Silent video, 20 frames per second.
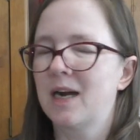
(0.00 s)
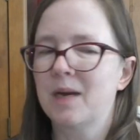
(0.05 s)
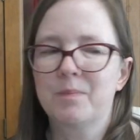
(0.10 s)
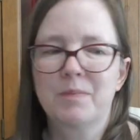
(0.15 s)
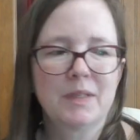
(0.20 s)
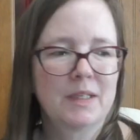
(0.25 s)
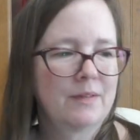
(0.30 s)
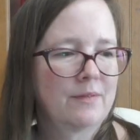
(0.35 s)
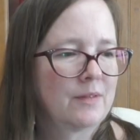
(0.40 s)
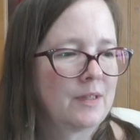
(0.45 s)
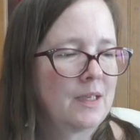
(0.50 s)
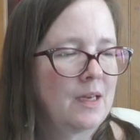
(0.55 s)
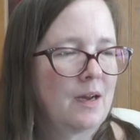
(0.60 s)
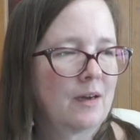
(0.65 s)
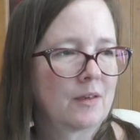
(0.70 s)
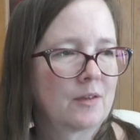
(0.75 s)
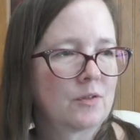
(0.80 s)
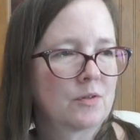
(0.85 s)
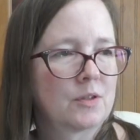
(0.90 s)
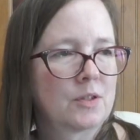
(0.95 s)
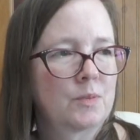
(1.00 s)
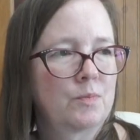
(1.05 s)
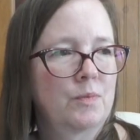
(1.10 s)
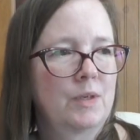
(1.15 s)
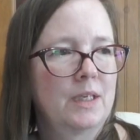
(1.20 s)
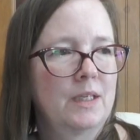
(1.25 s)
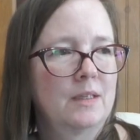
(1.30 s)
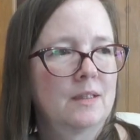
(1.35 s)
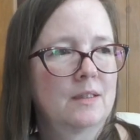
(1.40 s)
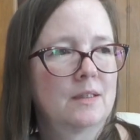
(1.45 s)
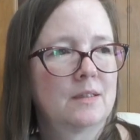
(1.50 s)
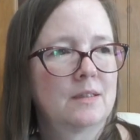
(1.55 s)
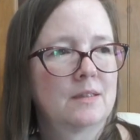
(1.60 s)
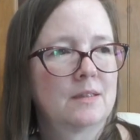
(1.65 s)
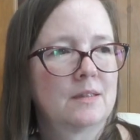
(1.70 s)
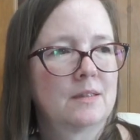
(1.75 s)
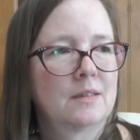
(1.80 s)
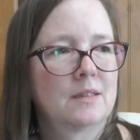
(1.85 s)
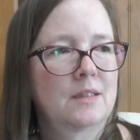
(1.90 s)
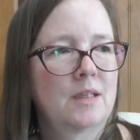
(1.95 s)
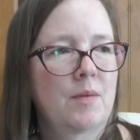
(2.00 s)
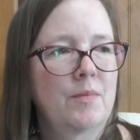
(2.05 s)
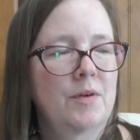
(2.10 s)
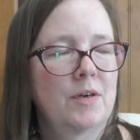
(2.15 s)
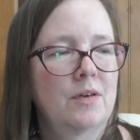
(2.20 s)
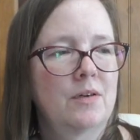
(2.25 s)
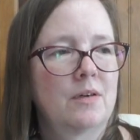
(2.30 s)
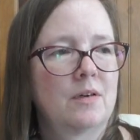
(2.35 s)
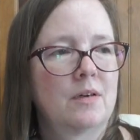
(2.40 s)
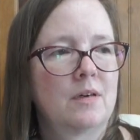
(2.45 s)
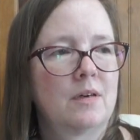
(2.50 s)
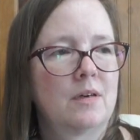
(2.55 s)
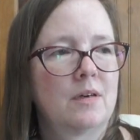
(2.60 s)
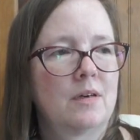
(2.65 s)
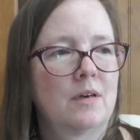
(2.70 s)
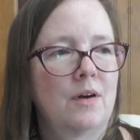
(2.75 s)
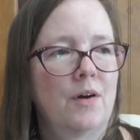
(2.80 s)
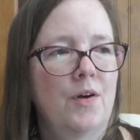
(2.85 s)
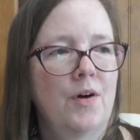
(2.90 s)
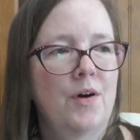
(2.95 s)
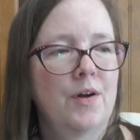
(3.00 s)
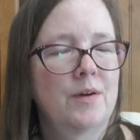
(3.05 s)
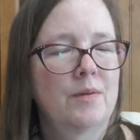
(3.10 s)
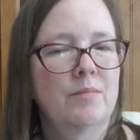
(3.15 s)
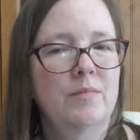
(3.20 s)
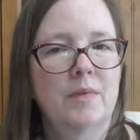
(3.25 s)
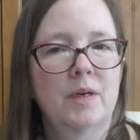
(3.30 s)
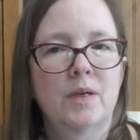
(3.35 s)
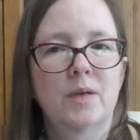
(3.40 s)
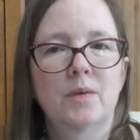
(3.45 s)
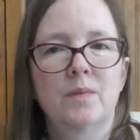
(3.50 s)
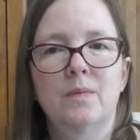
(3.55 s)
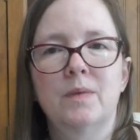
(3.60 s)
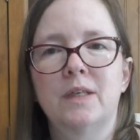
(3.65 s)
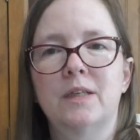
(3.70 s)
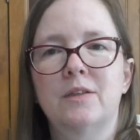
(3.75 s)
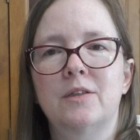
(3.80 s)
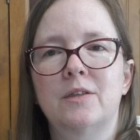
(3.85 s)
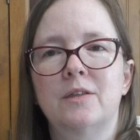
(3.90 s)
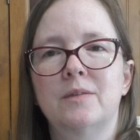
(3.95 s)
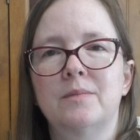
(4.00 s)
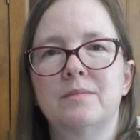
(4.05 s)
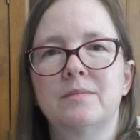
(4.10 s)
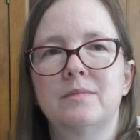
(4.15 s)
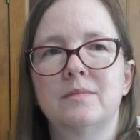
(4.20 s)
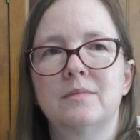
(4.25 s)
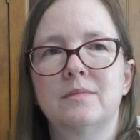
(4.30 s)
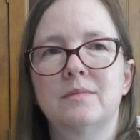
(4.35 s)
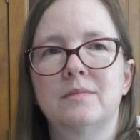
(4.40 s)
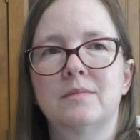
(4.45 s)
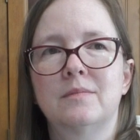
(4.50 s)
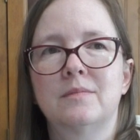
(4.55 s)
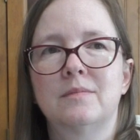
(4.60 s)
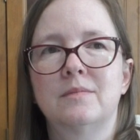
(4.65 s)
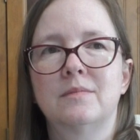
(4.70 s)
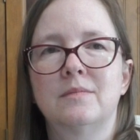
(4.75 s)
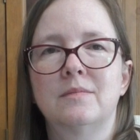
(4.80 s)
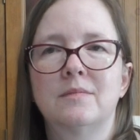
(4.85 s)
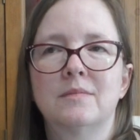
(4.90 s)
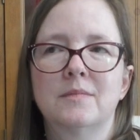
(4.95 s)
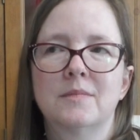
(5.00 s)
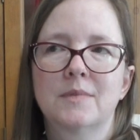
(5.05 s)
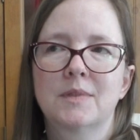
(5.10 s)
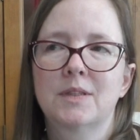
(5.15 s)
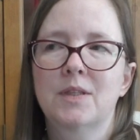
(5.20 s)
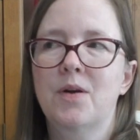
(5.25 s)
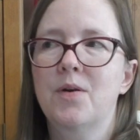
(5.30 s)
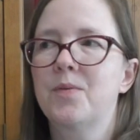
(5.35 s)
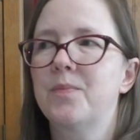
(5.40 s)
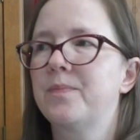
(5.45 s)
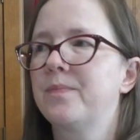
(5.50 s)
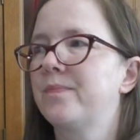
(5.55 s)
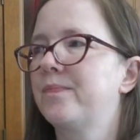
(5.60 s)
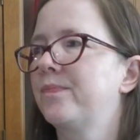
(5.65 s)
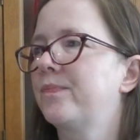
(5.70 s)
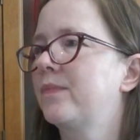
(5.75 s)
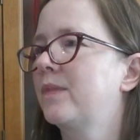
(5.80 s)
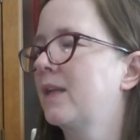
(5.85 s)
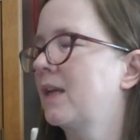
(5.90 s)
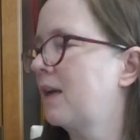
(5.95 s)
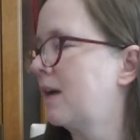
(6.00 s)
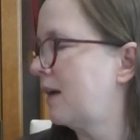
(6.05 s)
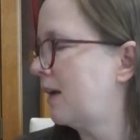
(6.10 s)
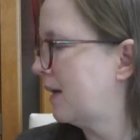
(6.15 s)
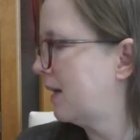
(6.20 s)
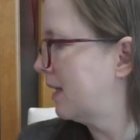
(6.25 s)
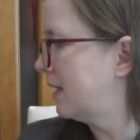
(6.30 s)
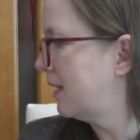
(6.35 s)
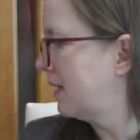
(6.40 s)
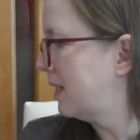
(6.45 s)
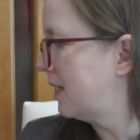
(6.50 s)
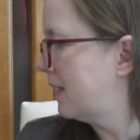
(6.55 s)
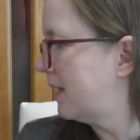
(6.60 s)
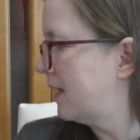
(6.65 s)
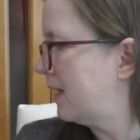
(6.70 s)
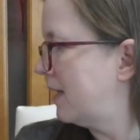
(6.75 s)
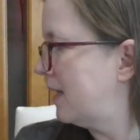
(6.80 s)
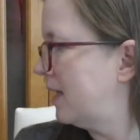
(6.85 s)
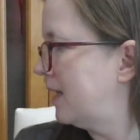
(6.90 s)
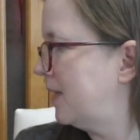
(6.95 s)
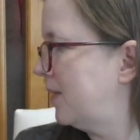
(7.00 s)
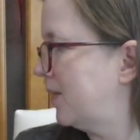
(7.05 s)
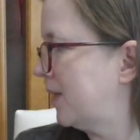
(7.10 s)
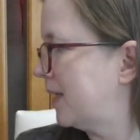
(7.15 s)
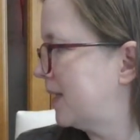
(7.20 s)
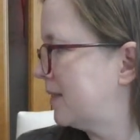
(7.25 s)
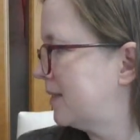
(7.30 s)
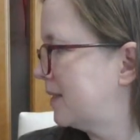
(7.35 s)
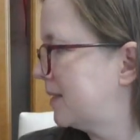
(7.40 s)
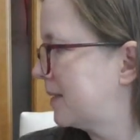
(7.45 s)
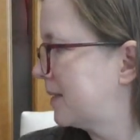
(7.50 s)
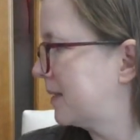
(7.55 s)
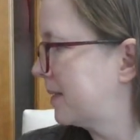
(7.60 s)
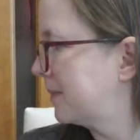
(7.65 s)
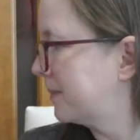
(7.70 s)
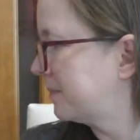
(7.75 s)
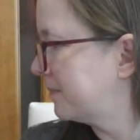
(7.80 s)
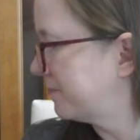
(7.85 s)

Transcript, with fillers: I believe, yeah, it goes spring, summer, autumn, winter. So anyways,